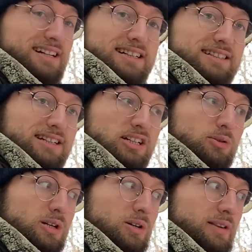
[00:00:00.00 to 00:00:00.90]
did you
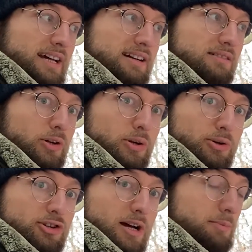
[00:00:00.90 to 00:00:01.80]
know that
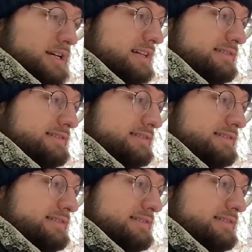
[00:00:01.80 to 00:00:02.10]
huge companies